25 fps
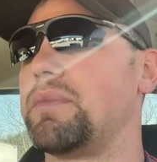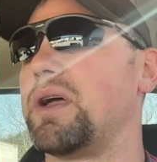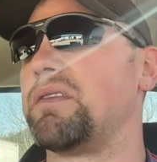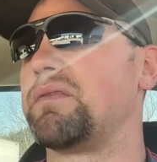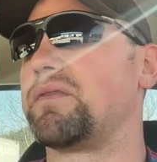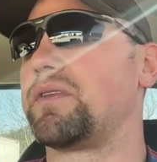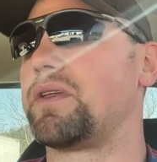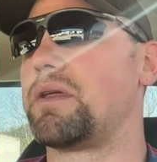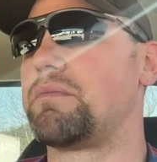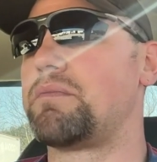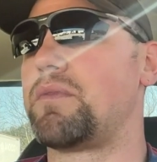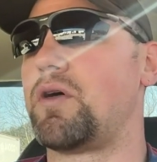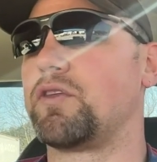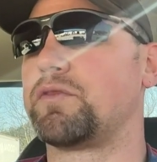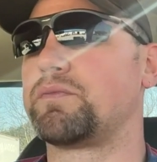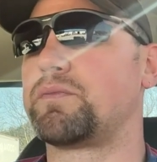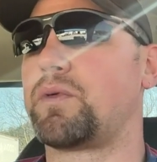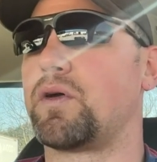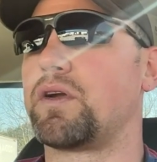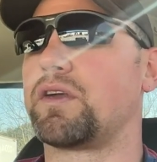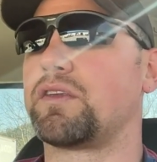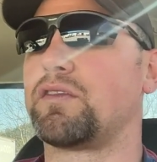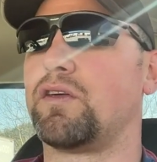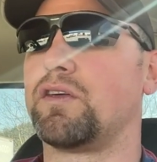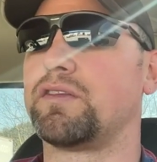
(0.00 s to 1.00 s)
But for the most
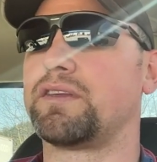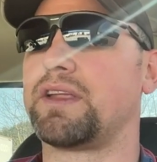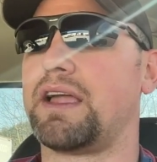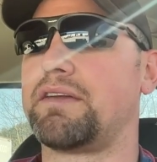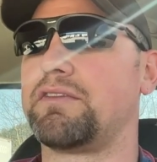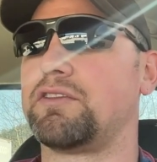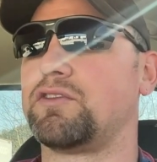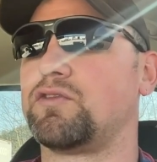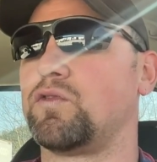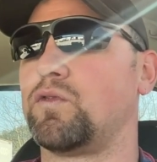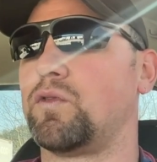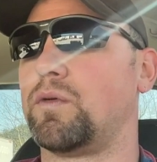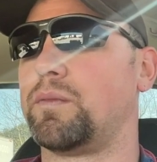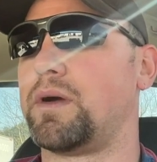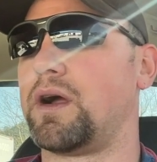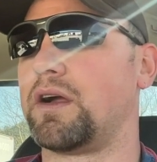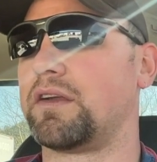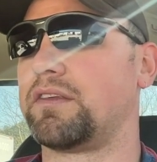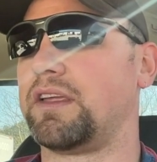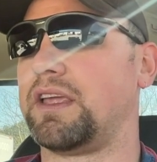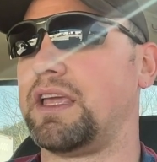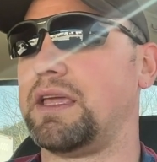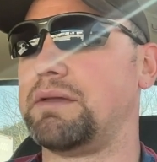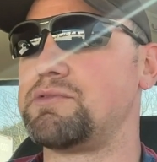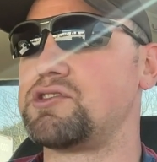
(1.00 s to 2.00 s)
part, as long as I have a
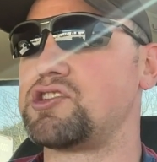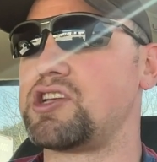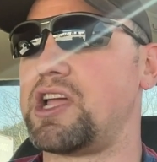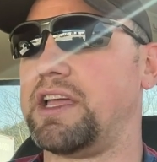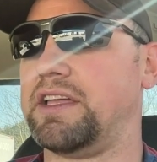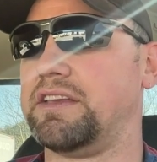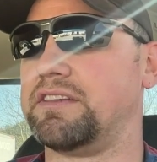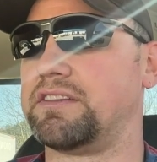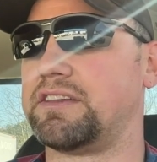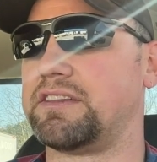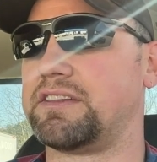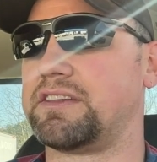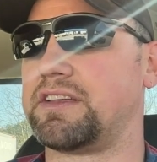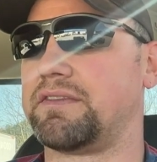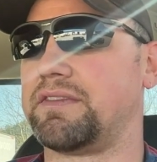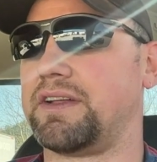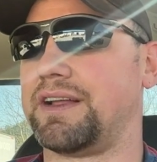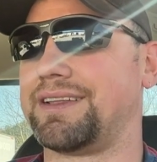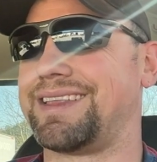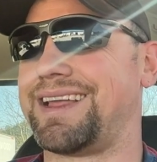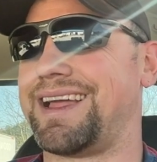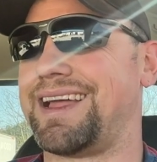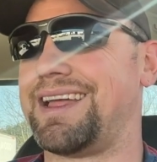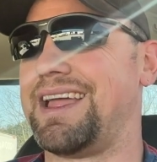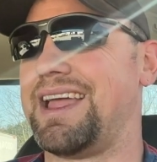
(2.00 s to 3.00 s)
toolbox to keep chains and stuff
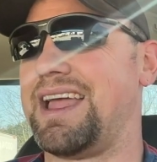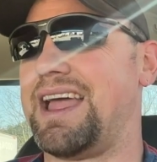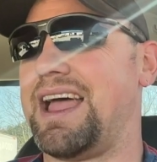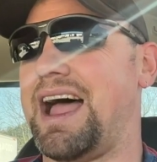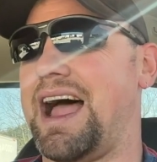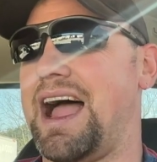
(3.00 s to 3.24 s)
like that,